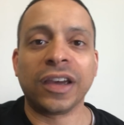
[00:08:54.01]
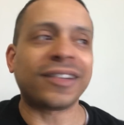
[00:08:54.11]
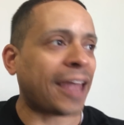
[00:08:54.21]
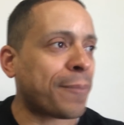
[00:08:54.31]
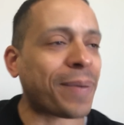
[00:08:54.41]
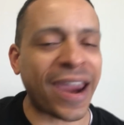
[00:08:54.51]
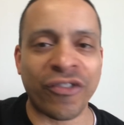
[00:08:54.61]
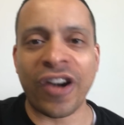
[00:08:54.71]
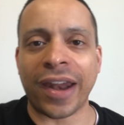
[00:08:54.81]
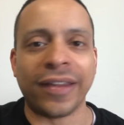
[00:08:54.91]
Because they pay
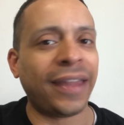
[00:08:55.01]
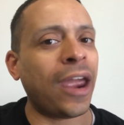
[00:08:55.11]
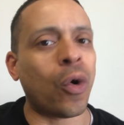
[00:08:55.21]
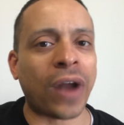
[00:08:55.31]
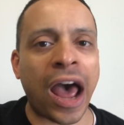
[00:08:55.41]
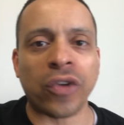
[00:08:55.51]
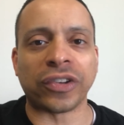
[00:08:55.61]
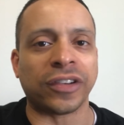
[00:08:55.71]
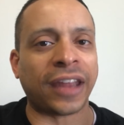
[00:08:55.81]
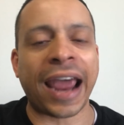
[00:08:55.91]
rent. They own
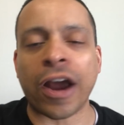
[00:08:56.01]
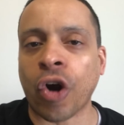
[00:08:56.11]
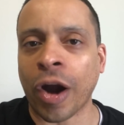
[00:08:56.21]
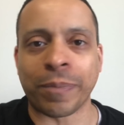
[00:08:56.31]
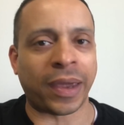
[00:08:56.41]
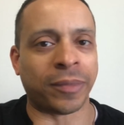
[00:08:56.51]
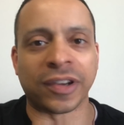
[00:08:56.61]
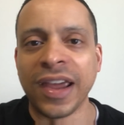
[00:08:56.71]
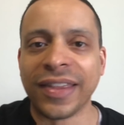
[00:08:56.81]
houses. They got car payments.